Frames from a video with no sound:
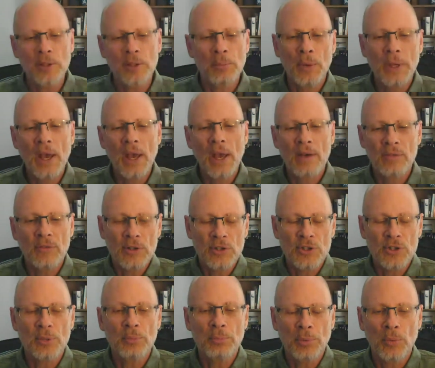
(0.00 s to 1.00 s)
we have a very
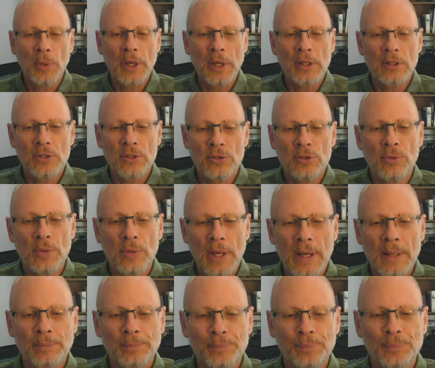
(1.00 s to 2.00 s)
simple way to do that.